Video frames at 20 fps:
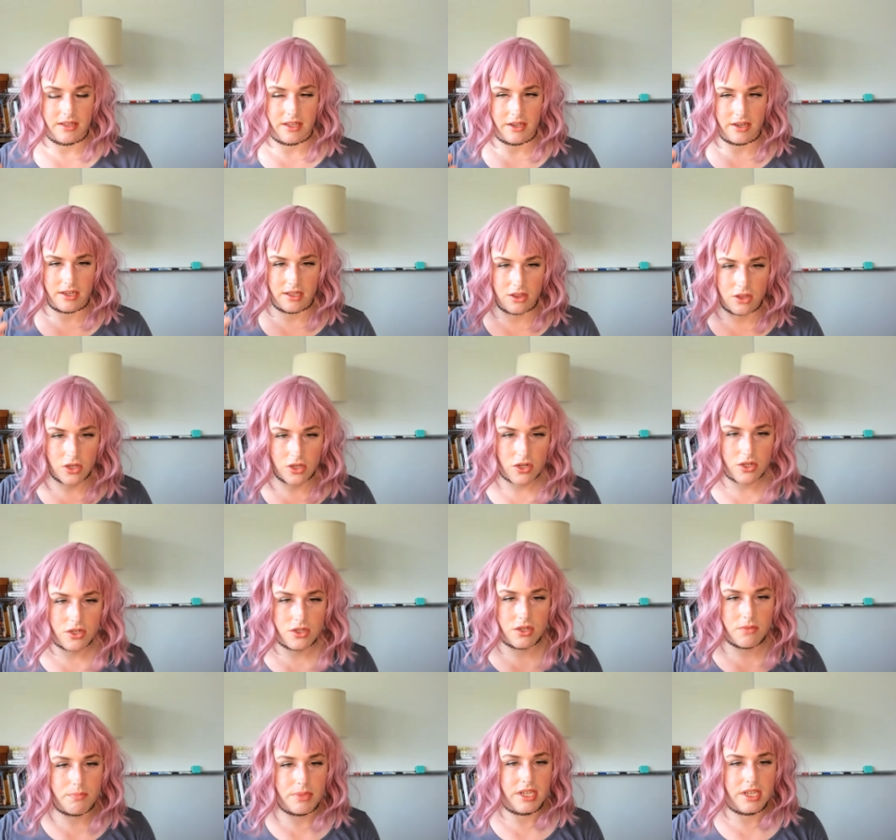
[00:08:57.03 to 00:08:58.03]
like learn
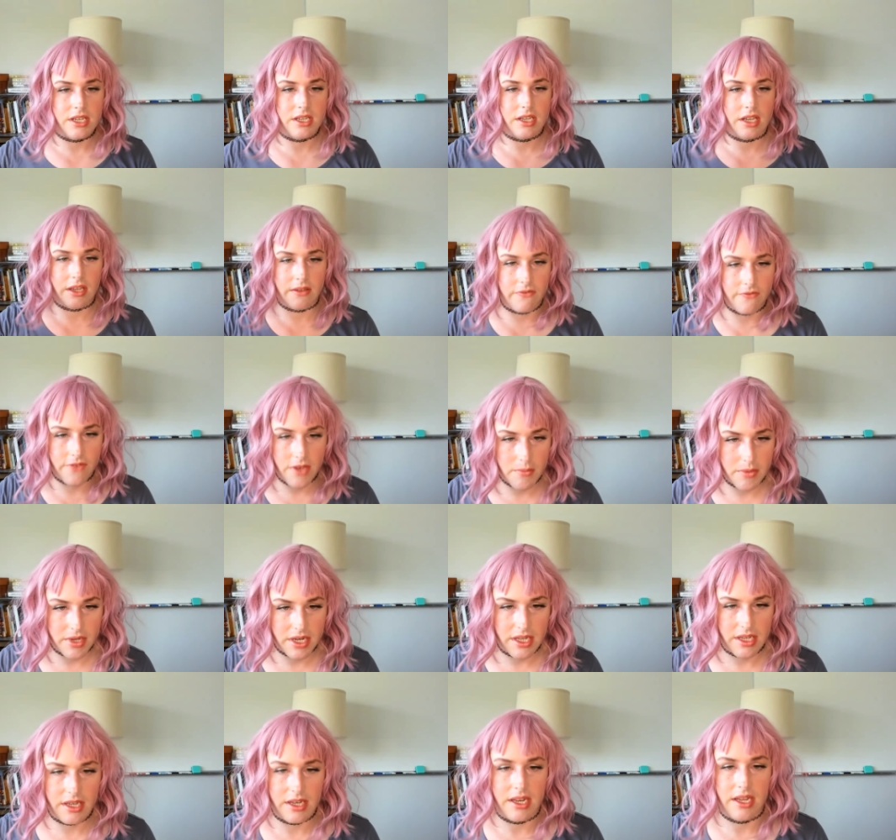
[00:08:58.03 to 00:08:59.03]
to be a
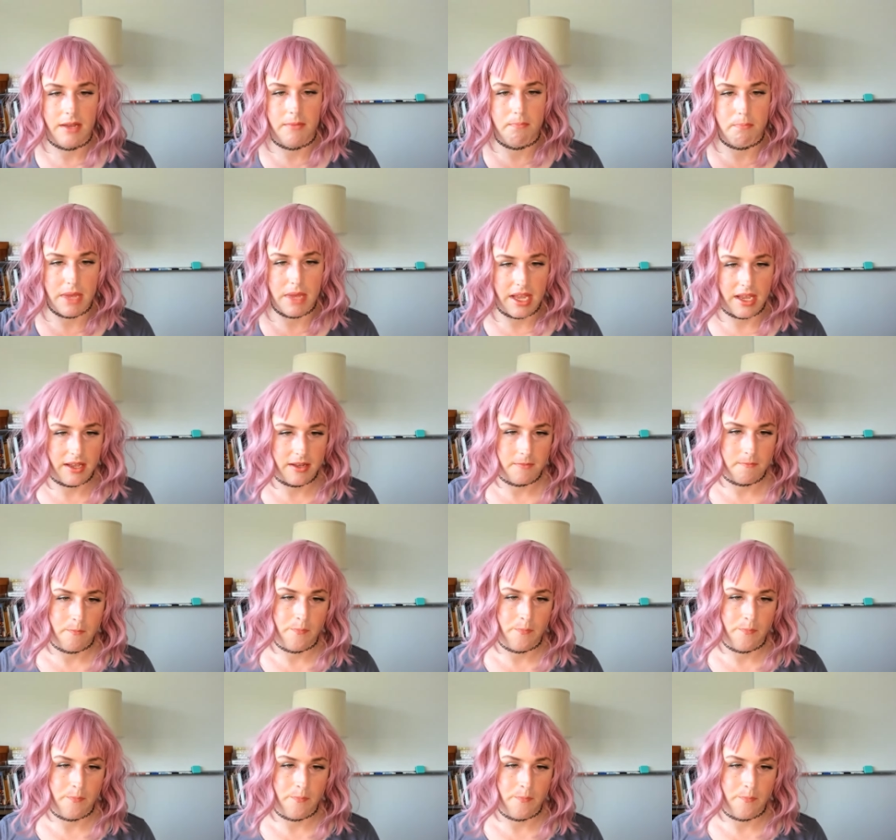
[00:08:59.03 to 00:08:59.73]
feminine man.